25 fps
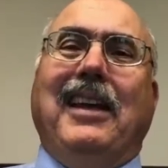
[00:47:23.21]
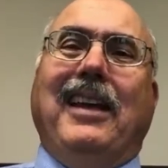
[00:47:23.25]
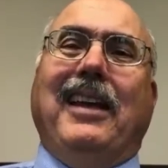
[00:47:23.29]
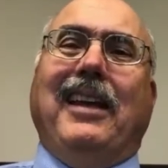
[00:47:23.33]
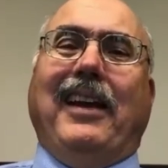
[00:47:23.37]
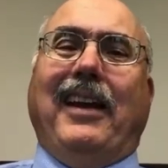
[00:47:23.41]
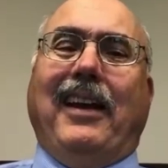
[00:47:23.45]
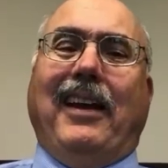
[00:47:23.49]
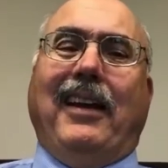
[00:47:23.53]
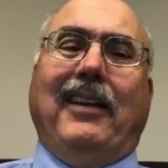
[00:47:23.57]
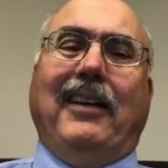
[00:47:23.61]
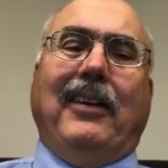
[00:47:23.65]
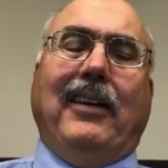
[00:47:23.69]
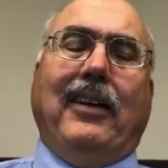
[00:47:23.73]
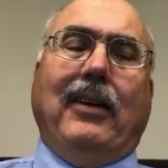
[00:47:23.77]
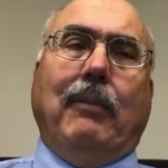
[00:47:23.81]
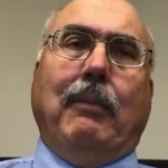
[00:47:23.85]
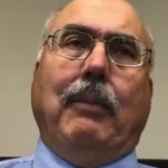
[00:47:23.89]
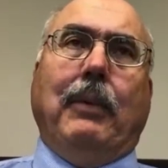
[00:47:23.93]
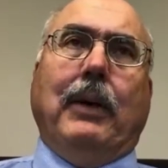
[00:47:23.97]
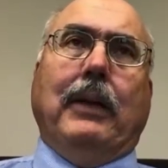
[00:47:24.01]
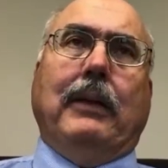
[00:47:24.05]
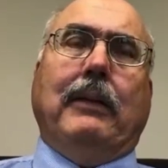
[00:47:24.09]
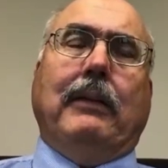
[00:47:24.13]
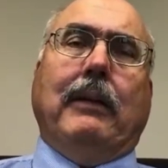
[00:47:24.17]
And, uh,
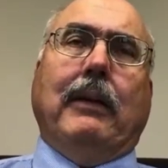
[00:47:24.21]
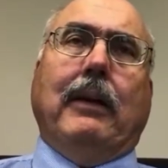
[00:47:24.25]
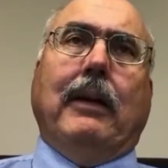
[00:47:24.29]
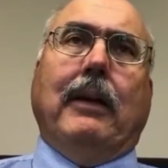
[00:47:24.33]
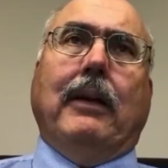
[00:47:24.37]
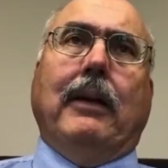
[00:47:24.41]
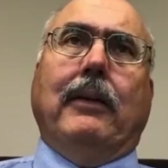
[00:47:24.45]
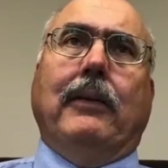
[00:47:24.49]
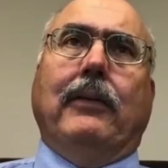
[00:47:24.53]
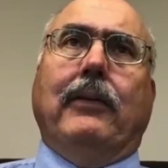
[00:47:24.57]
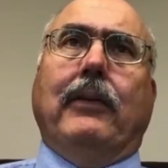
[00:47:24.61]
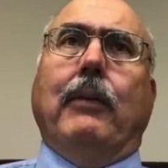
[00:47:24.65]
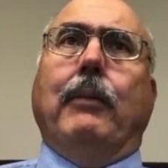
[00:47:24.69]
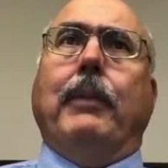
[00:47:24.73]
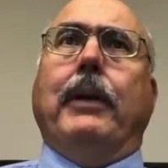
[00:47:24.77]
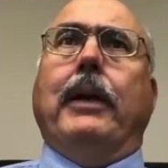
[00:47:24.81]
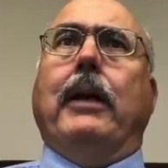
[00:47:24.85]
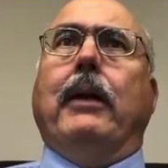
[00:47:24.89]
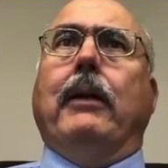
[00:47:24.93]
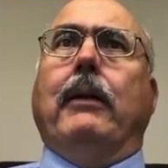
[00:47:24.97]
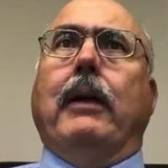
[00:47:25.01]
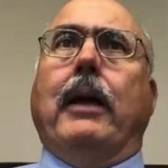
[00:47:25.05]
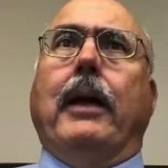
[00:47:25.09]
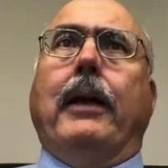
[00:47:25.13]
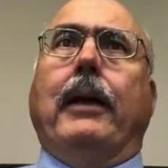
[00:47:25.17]
but uh, somebody,
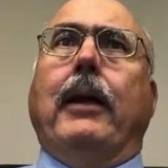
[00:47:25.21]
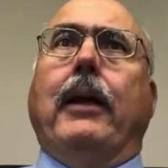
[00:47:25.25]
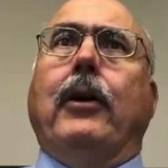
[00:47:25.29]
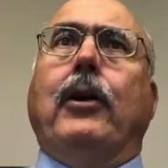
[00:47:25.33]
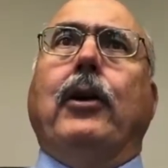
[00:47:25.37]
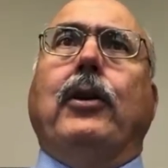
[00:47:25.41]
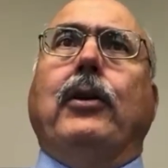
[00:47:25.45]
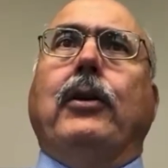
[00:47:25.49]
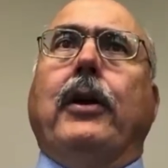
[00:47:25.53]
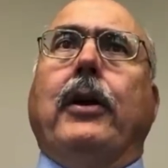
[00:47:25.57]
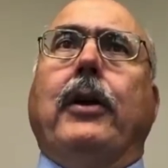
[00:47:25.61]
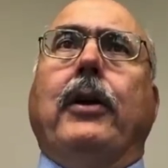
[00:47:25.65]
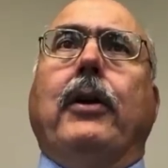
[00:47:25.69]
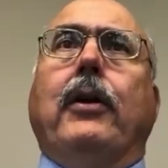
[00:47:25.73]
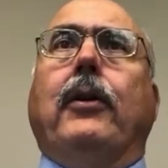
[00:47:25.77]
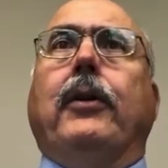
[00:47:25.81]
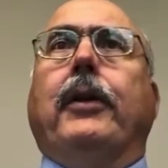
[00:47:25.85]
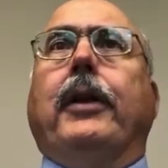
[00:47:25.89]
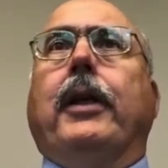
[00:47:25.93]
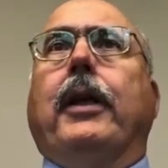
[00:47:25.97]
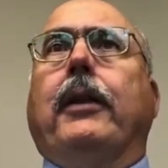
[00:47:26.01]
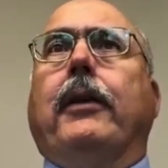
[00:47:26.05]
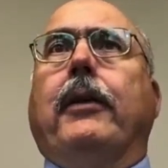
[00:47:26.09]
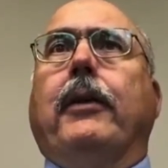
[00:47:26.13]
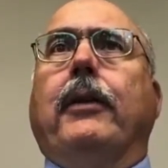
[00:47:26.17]
I, I couldn't tell you all
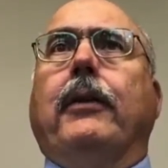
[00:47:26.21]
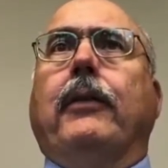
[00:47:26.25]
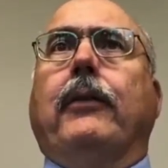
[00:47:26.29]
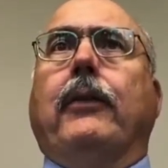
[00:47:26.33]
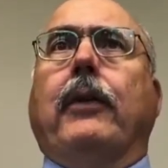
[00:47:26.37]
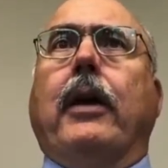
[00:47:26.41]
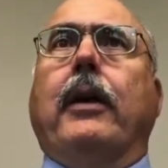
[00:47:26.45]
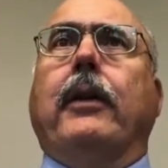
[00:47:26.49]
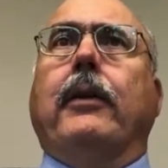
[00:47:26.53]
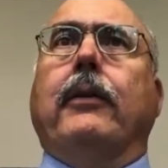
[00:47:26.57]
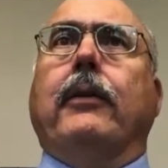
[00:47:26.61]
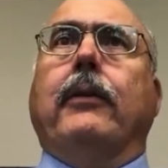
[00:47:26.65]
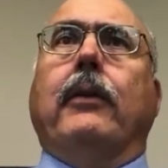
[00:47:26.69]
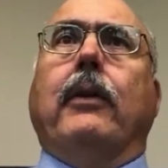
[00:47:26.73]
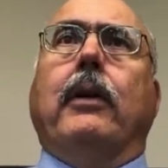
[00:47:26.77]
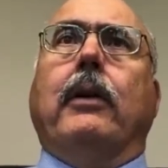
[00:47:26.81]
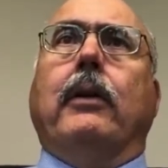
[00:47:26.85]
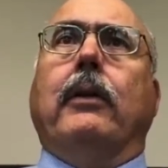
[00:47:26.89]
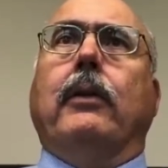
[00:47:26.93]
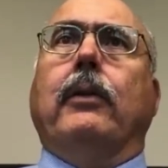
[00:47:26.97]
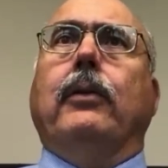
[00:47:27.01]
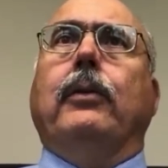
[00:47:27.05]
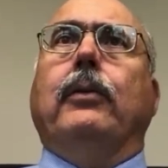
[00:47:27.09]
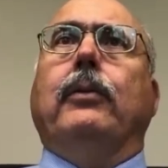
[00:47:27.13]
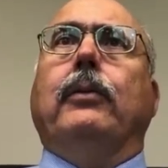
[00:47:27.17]
the other insiders on
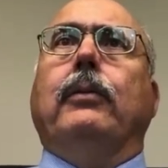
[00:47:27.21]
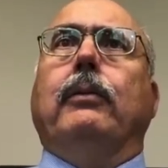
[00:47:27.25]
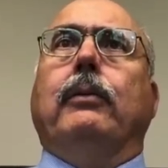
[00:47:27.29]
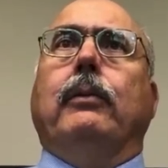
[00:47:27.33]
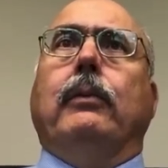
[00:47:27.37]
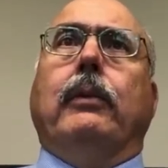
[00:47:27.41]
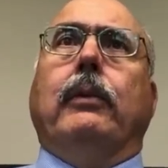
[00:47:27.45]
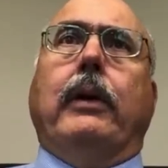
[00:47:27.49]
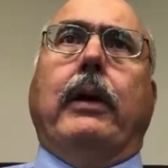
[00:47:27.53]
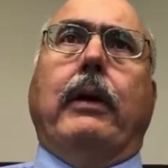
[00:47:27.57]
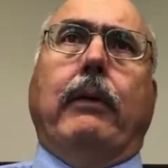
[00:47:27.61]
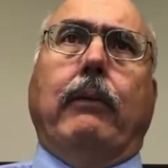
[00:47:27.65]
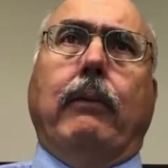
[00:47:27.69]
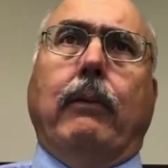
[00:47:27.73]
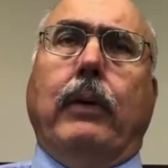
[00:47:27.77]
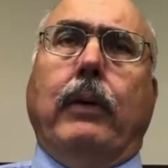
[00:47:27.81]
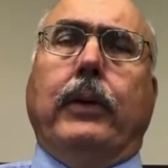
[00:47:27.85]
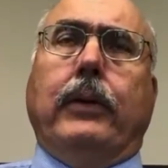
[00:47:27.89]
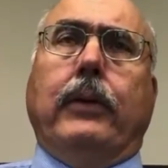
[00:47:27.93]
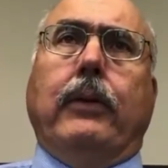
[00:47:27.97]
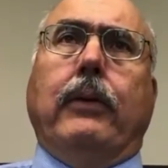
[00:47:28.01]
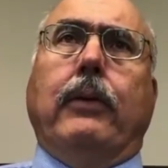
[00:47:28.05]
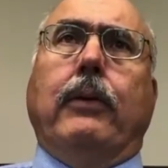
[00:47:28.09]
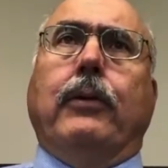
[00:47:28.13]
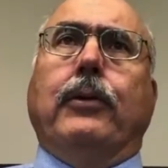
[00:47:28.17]
who, what
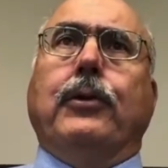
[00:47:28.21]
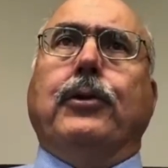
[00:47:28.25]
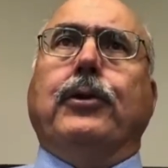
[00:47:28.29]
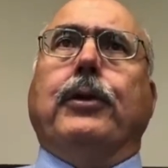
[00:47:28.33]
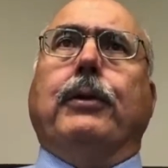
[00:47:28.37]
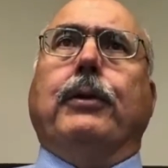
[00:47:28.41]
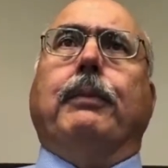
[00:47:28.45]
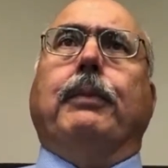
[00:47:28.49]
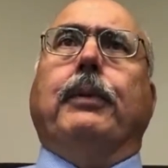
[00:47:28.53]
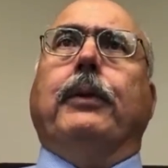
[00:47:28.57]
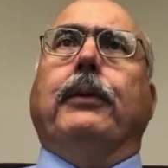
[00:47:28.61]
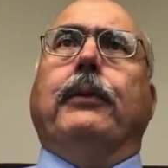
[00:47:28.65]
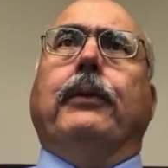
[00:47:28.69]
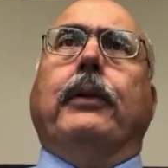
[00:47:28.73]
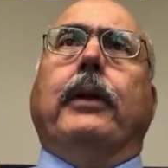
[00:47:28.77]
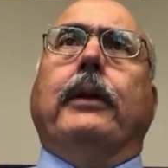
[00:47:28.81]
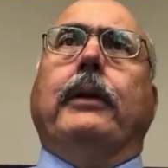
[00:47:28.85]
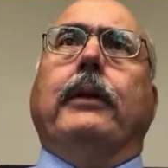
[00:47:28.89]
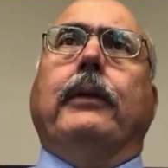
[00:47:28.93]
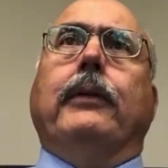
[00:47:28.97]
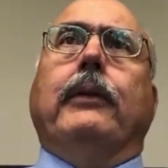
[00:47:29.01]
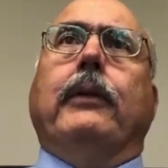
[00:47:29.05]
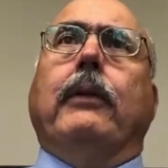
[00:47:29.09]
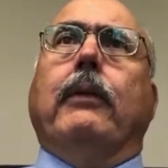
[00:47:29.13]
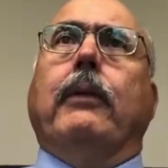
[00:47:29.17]
their ownership is. I
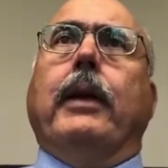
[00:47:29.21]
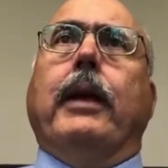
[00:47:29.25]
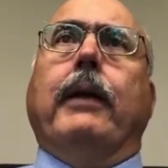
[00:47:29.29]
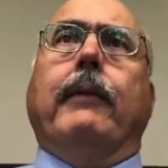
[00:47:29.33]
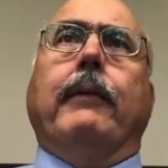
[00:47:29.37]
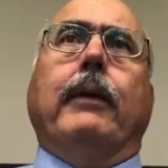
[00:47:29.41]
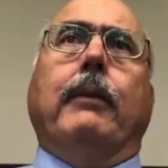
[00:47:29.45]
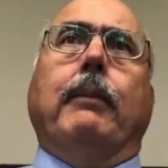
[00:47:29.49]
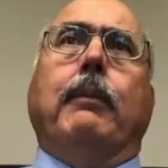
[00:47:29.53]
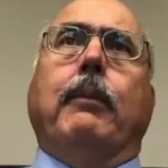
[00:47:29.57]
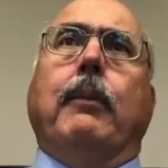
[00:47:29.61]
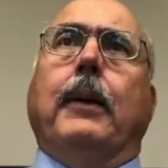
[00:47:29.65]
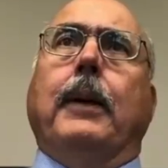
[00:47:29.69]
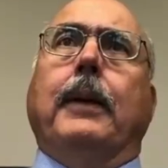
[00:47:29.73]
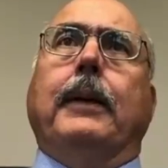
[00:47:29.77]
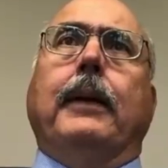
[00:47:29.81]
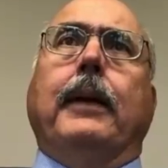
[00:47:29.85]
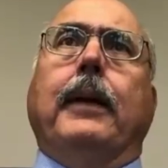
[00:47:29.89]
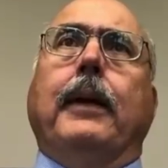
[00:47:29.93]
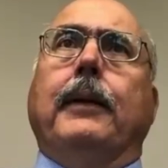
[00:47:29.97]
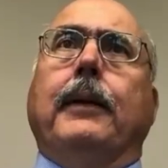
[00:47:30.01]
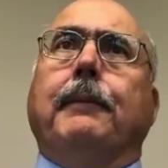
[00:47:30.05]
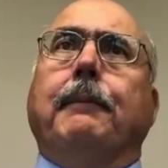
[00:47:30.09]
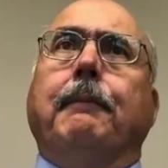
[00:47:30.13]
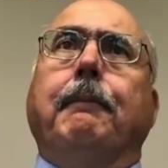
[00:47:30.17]
just don't have that
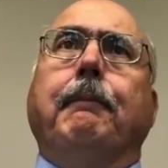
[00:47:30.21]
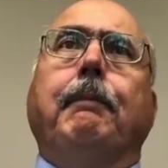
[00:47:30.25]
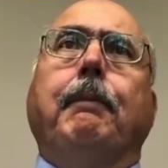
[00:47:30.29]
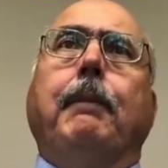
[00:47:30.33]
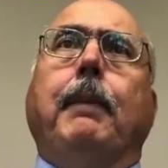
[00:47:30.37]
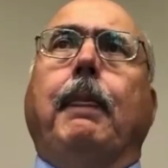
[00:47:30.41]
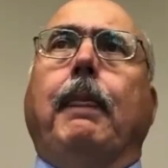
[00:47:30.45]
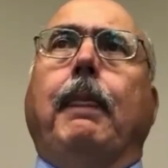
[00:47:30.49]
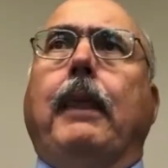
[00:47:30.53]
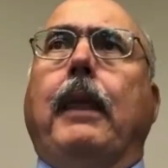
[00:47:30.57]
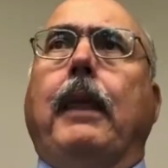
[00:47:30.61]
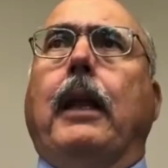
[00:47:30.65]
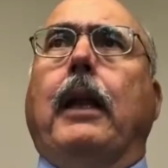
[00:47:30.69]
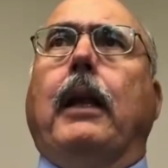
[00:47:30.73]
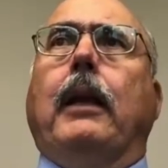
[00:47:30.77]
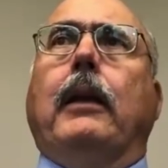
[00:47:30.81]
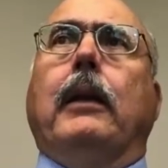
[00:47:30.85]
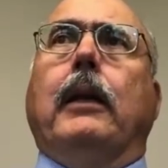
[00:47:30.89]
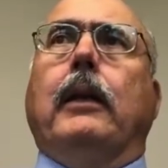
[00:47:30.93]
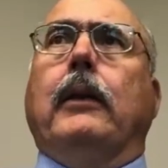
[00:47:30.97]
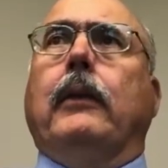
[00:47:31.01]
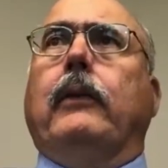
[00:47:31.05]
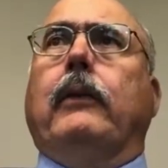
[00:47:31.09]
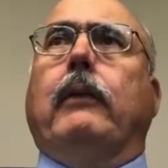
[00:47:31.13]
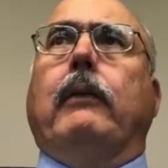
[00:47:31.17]
breakdown. Mm-hmm. And
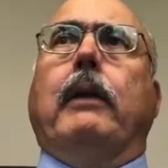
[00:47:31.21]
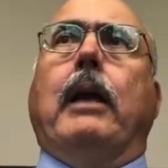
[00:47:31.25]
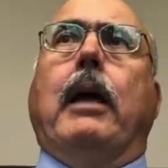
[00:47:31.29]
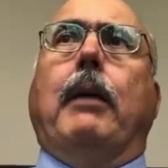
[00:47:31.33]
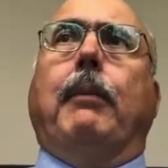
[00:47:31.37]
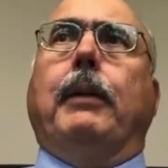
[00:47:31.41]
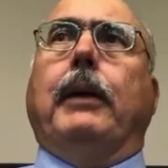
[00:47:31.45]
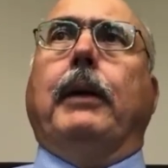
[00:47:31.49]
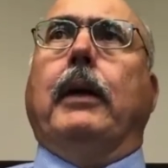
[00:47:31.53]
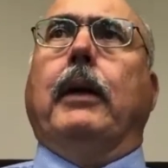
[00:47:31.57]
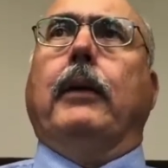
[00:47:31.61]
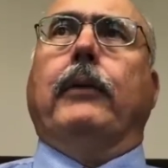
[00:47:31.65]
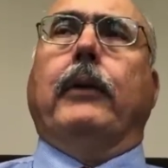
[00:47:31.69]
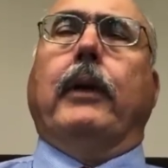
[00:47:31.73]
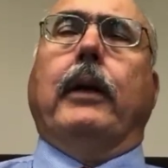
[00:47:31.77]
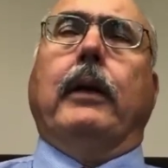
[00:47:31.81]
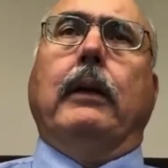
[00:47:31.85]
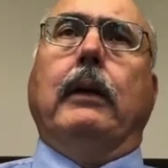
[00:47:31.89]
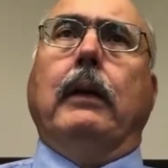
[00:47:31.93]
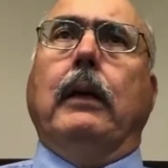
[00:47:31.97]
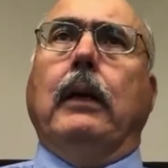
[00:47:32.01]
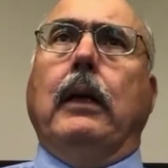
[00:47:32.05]
it's not because I,